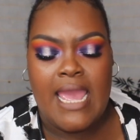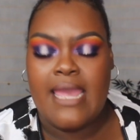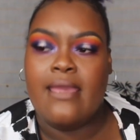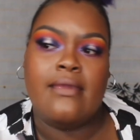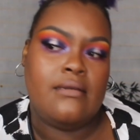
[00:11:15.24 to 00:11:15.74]

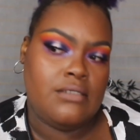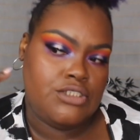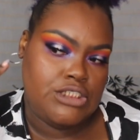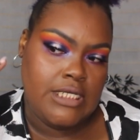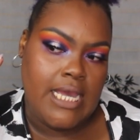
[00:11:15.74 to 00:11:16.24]

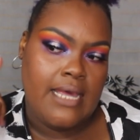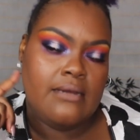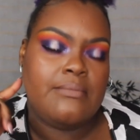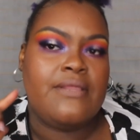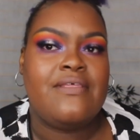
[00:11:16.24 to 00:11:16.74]
and she
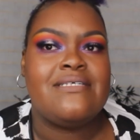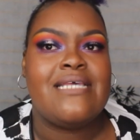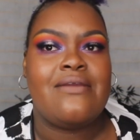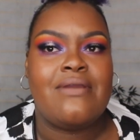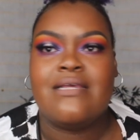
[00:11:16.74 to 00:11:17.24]
got me these
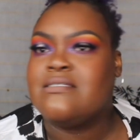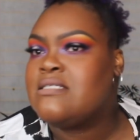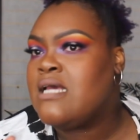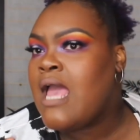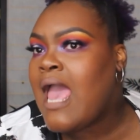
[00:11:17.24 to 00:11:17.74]

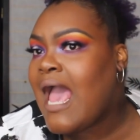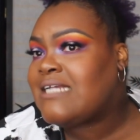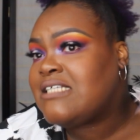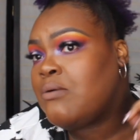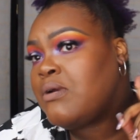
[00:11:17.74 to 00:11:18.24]
earrings.
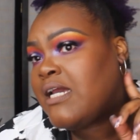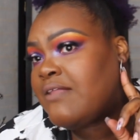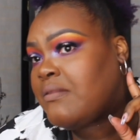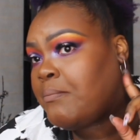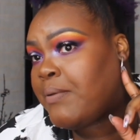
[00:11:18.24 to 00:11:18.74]
Actually, I want to
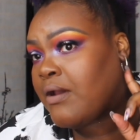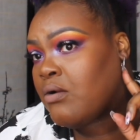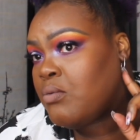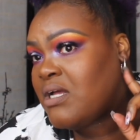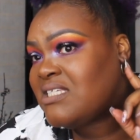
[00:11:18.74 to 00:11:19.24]
get the
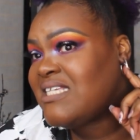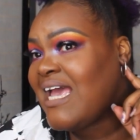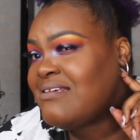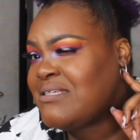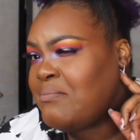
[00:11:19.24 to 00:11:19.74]
bigger ones.
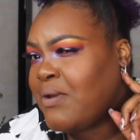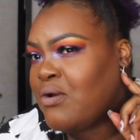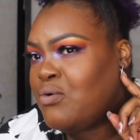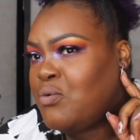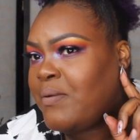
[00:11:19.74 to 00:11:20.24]
They have some
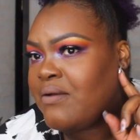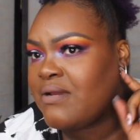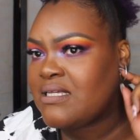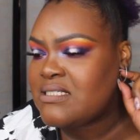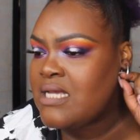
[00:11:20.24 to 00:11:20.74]
bigger hoop
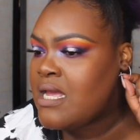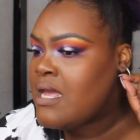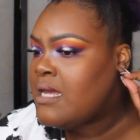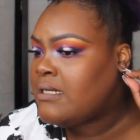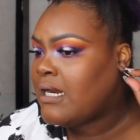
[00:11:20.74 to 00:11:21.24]
earrings
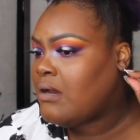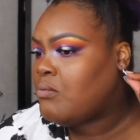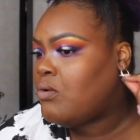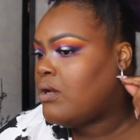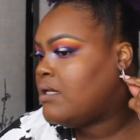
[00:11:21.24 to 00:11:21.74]
that I
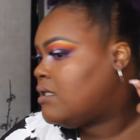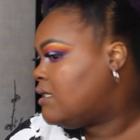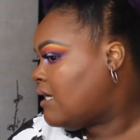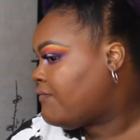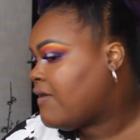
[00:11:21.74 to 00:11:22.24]
want
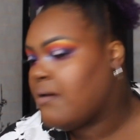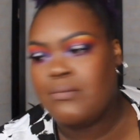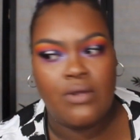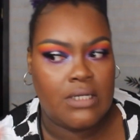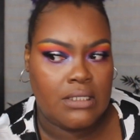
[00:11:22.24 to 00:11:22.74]
and I think
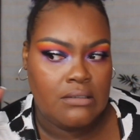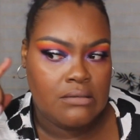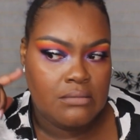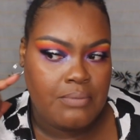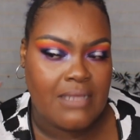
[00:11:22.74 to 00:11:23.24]
I'm going to
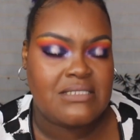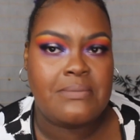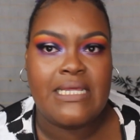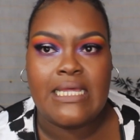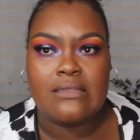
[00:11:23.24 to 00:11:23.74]

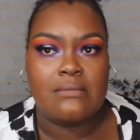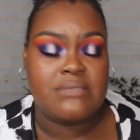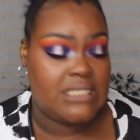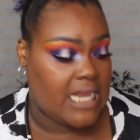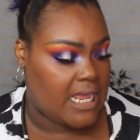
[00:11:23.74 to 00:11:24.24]
possibly get
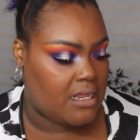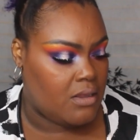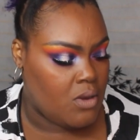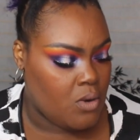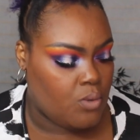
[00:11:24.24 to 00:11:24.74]
them today
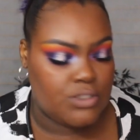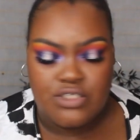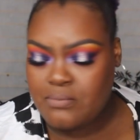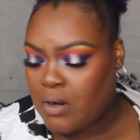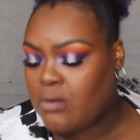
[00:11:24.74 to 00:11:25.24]
or
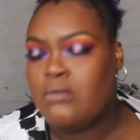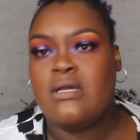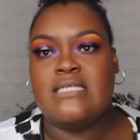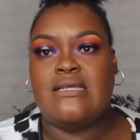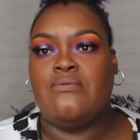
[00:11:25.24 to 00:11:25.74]
tomorrow
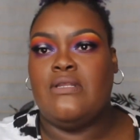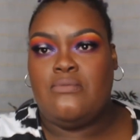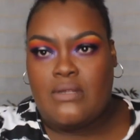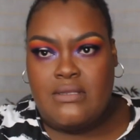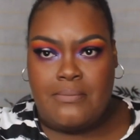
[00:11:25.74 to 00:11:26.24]
because I really
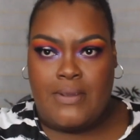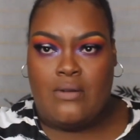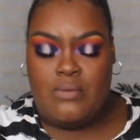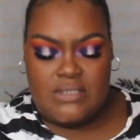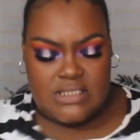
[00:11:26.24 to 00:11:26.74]
want the
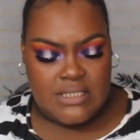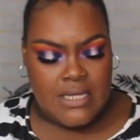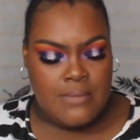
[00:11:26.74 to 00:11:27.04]
bigger ones.